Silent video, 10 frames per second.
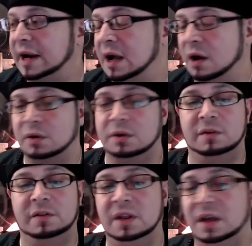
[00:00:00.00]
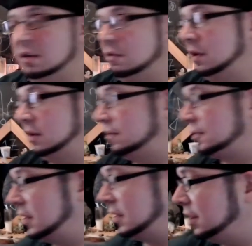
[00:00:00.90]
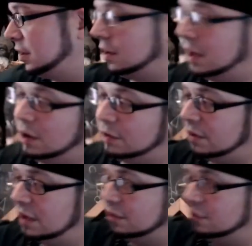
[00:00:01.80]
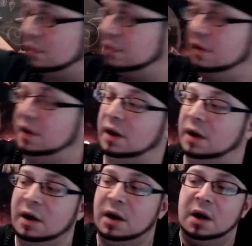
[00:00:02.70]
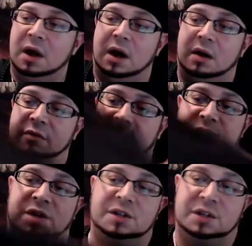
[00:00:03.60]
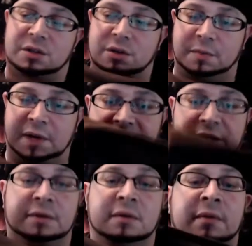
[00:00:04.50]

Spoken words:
now, you'll see these, like the front here. I also got this one sitting here. I was going to change into, but I didn't.